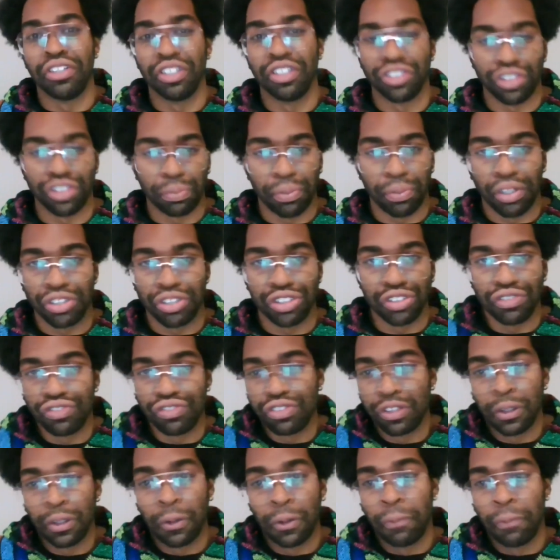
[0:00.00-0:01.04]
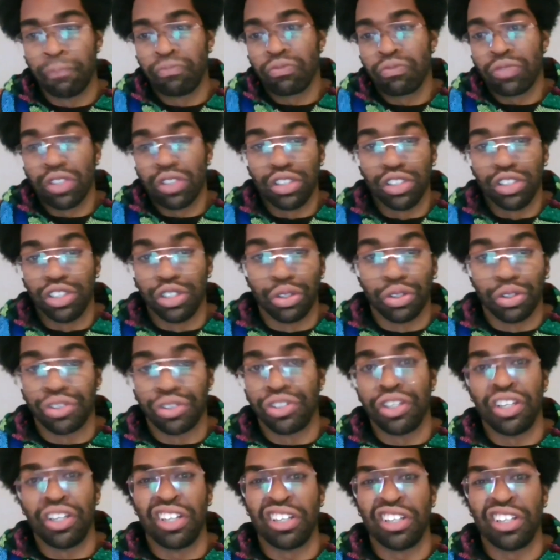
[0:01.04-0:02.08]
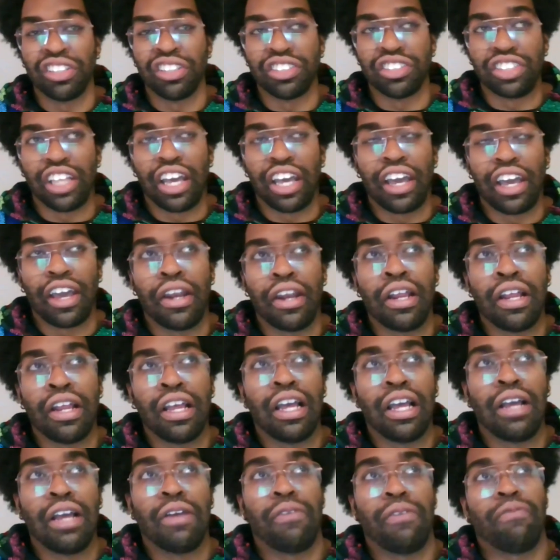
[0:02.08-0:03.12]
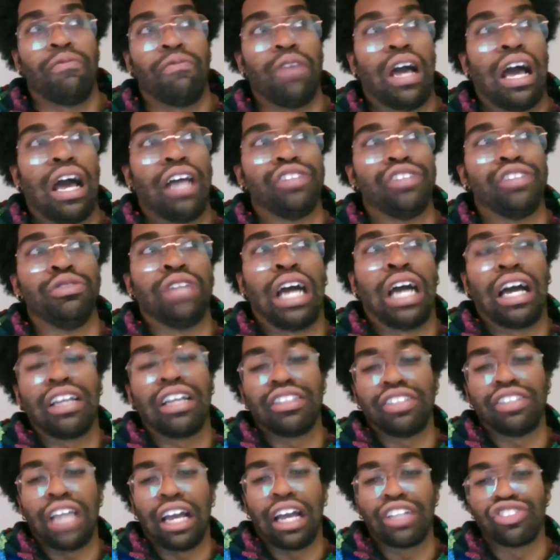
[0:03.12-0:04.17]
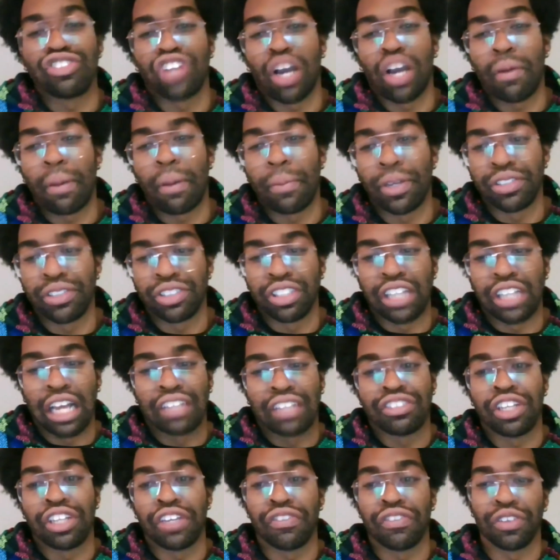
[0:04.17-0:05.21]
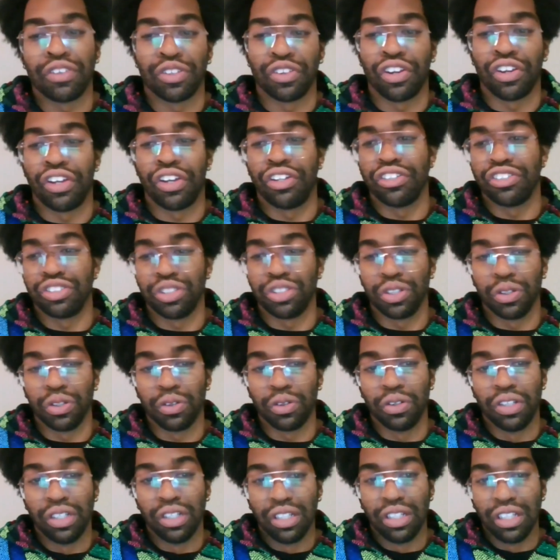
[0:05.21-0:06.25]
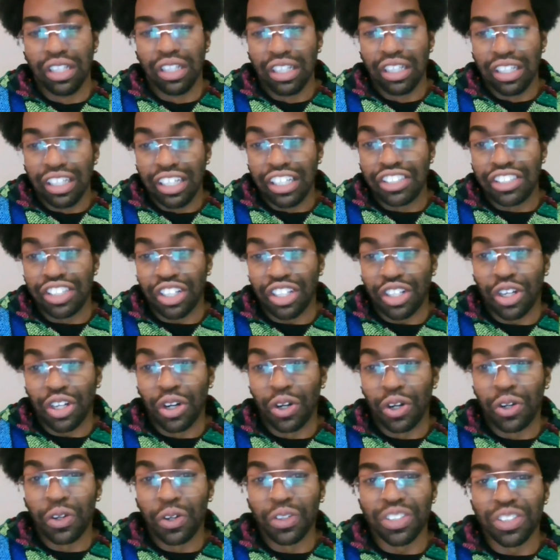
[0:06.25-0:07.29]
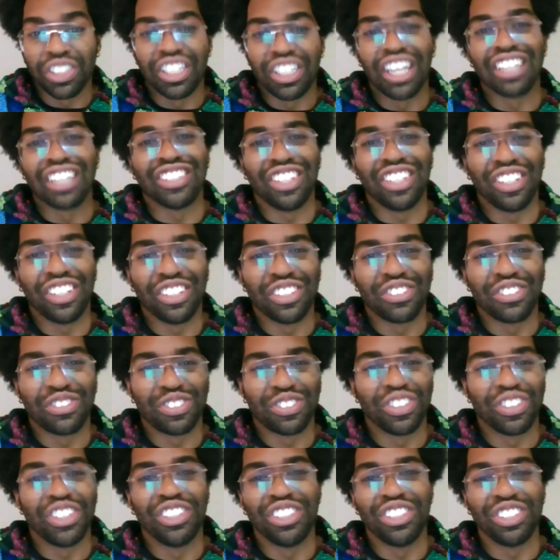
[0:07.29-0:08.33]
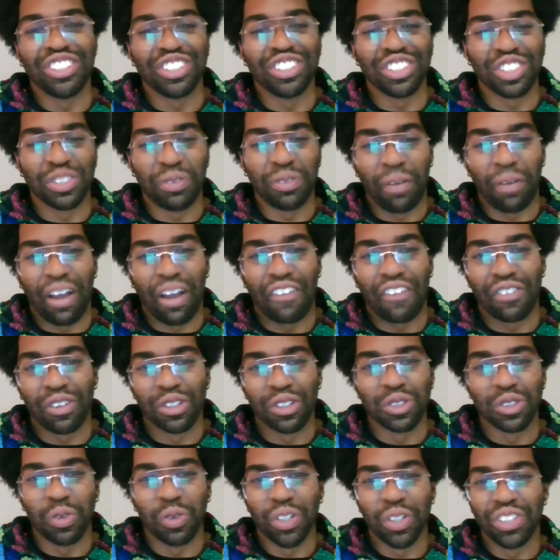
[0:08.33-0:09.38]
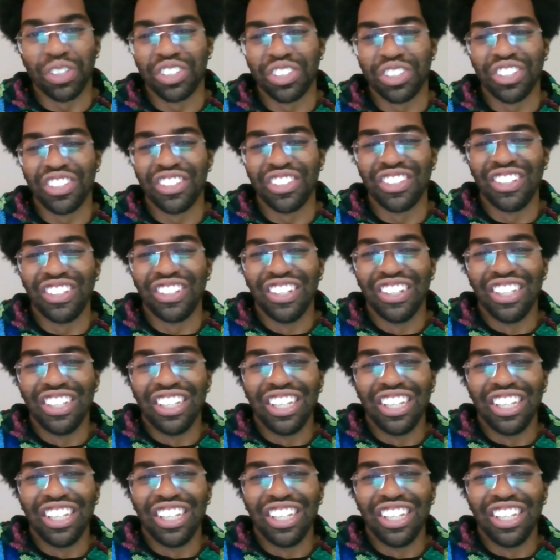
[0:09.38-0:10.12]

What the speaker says: There's a bunch of little things that I try my best to not take for granted. So is it cold? Yes, it is freezing. This has been my first winter.